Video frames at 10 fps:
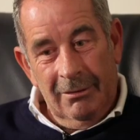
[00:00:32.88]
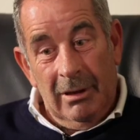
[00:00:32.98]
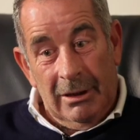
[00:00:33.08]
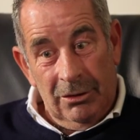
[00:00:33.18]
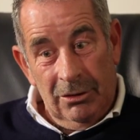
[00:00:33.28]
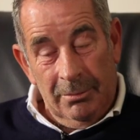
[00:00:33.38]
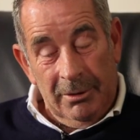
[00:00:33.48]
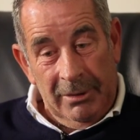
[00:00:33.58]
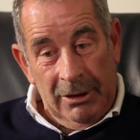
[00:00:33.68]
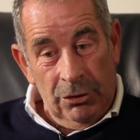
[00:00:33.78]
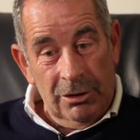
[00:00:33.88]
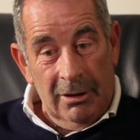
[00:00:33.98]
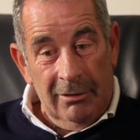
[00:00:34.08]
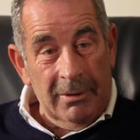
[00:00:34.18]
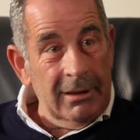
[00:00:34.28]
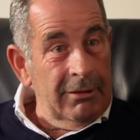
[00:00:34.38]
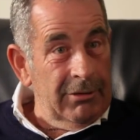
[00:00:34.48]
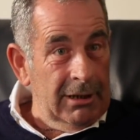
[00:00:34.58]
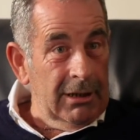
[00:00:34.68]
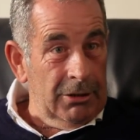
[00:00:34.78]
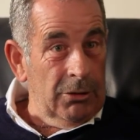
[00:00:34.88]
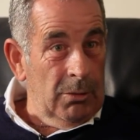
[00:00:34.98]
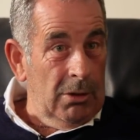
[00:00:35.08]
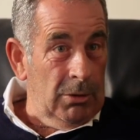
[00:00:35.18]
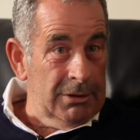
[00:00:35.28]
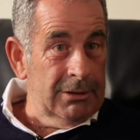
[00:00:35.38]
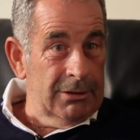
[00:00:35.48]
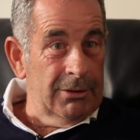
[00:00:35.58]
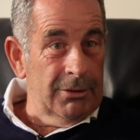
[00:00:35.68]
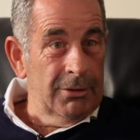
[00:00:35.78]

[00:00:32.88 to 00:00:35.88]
Well, I don't know about being good enough, but I never had any doubt what I wanted to do.